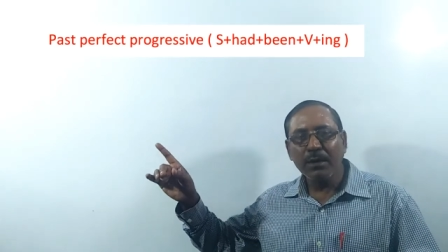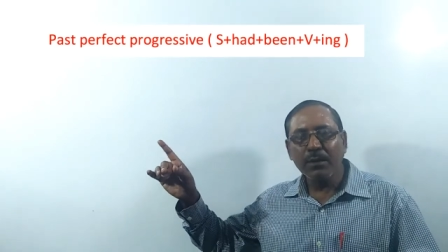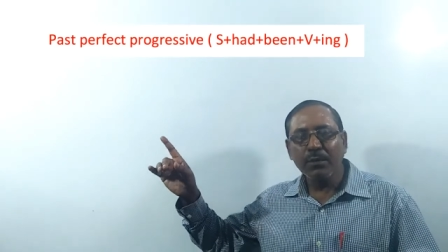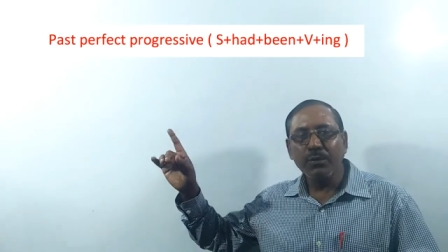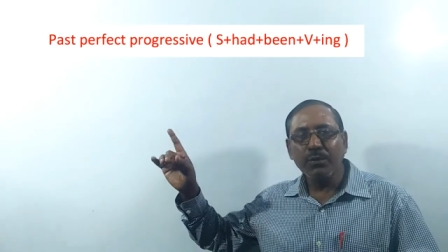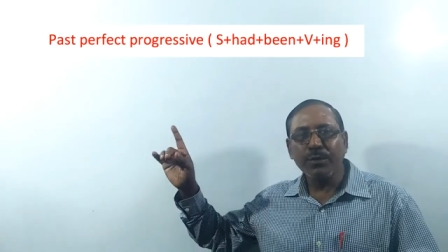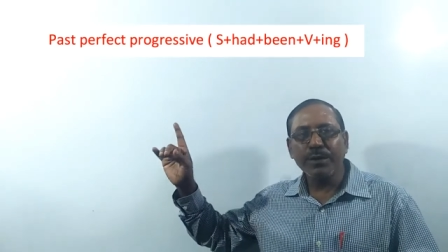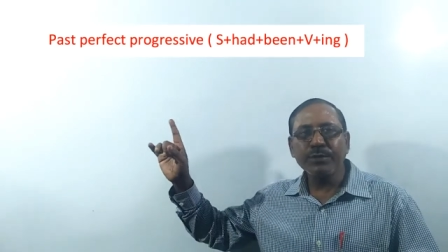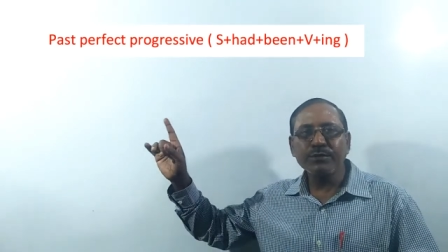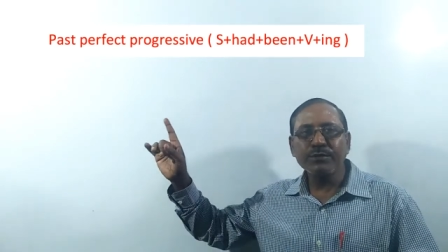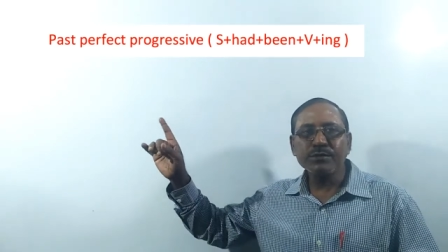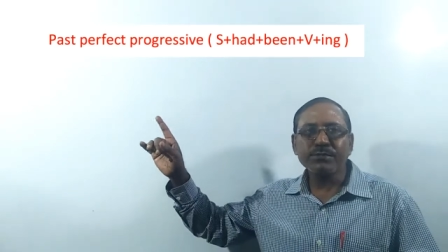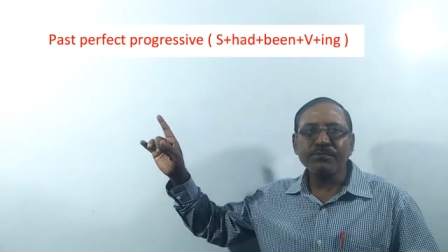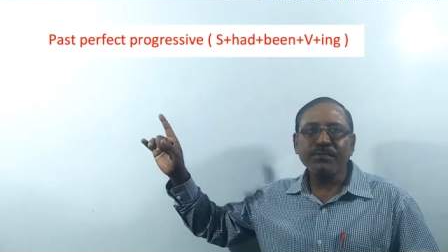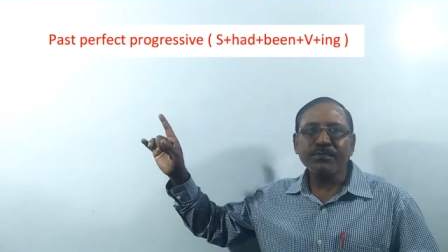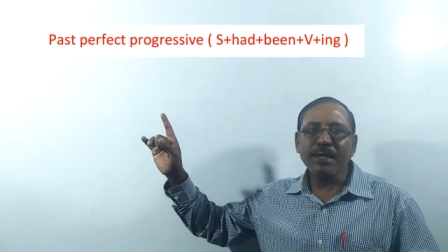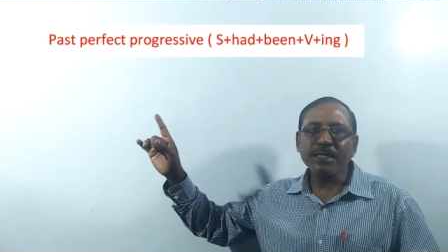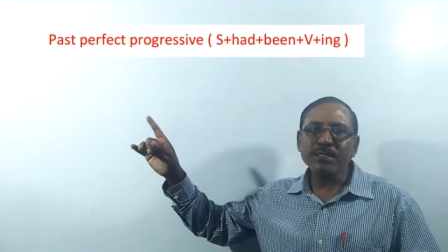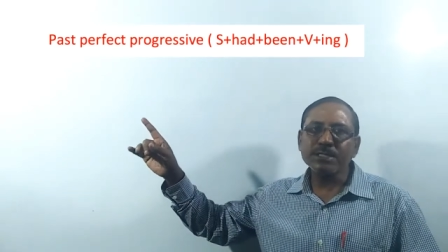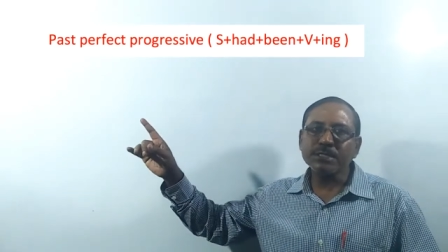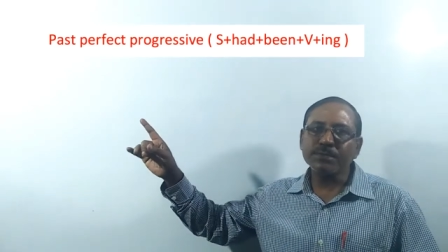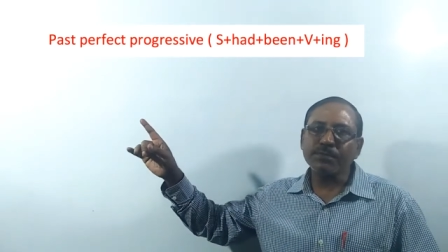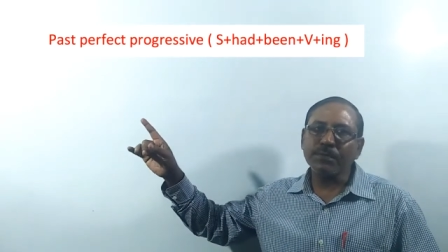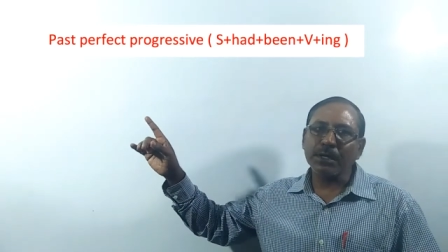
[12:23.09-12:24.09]
we use
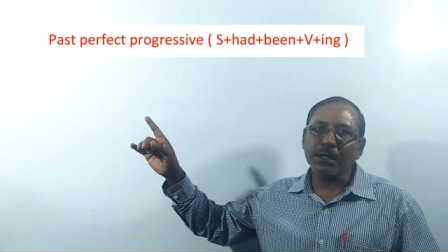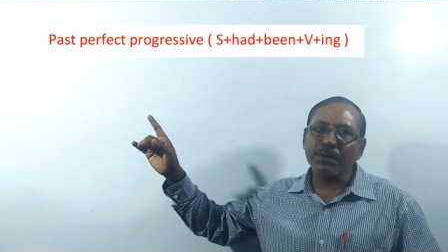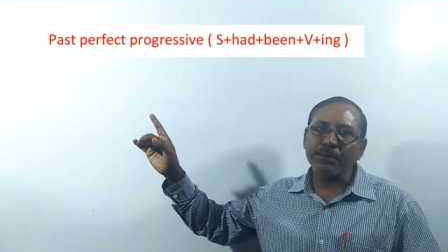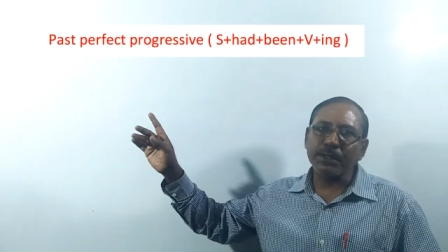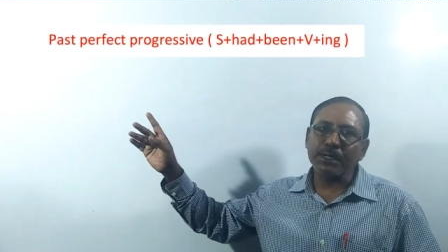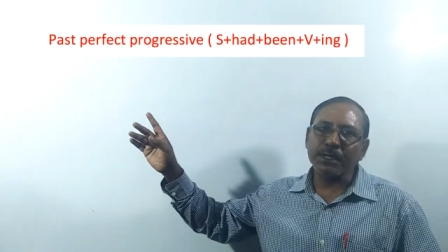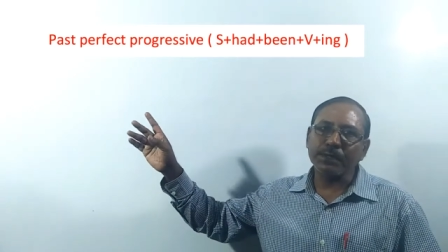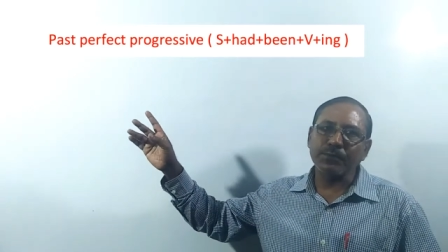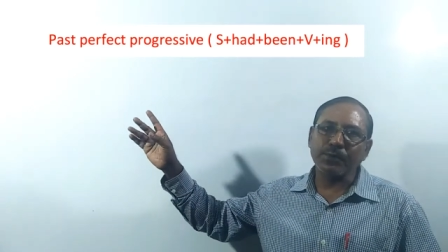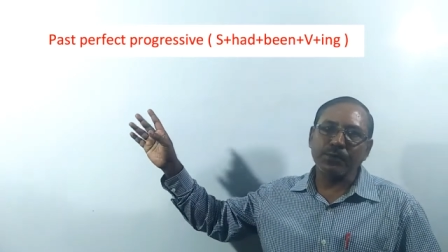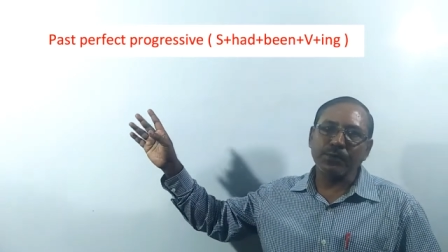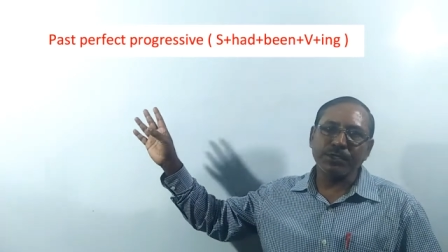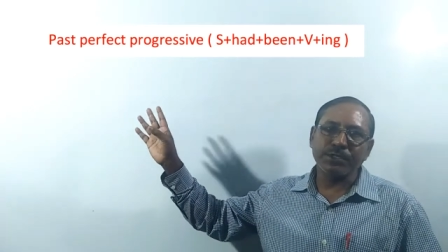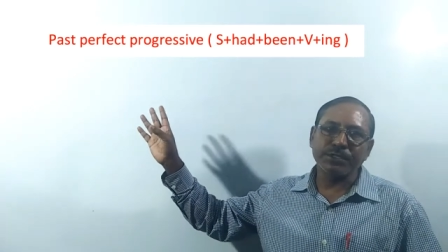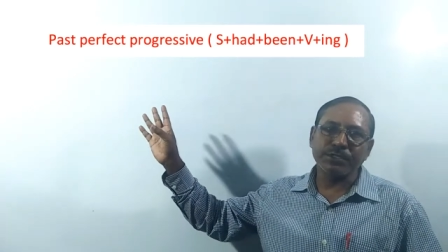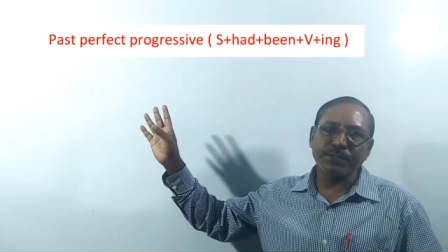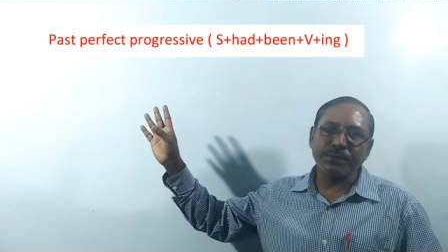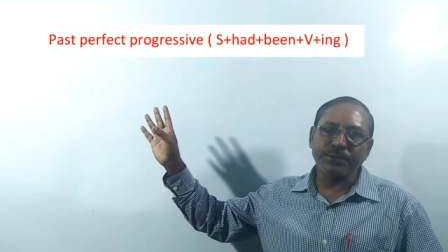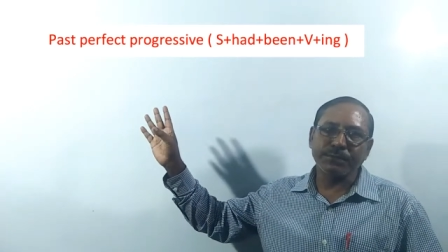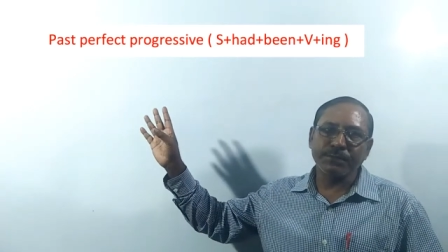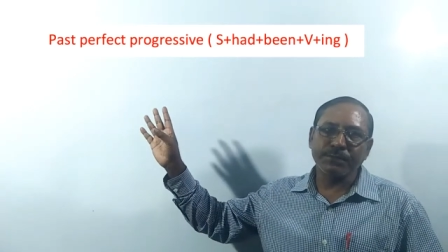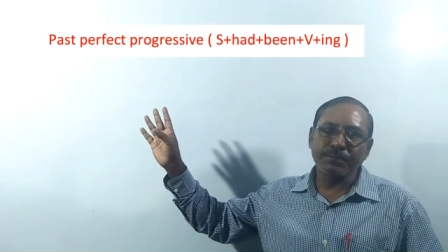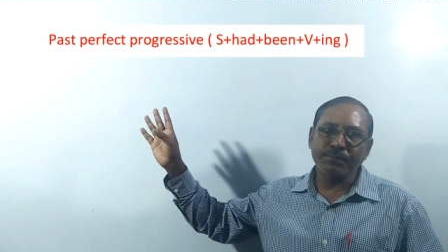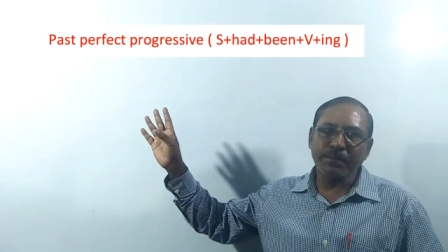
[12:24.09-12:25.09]
past perfect progressive.